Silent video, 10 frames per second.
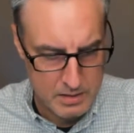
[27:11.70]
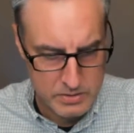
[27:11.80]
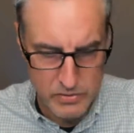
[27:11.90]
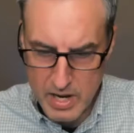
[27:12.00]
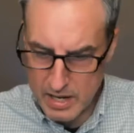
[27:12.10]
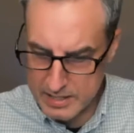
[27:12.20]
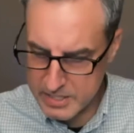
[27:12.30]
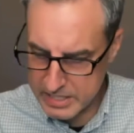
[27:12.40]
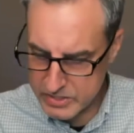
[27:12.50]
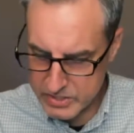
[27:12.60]
So yeah,
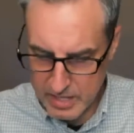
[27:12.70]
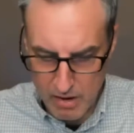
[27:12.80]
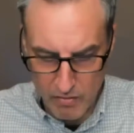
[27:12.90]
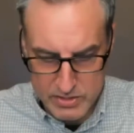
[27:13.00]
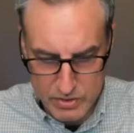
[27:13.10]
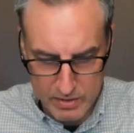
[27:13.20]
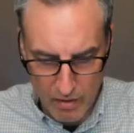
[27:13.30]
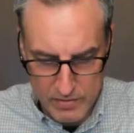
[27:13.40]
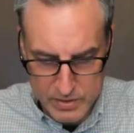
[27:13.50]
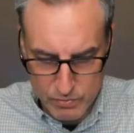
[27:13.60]
it's it's just got all this
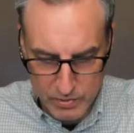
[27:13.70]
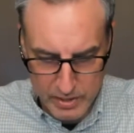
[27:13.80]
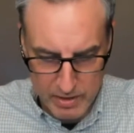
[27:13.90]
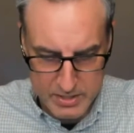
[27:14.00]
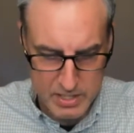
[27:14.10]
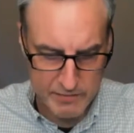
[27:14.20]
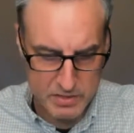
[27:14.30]
all this really great stuff.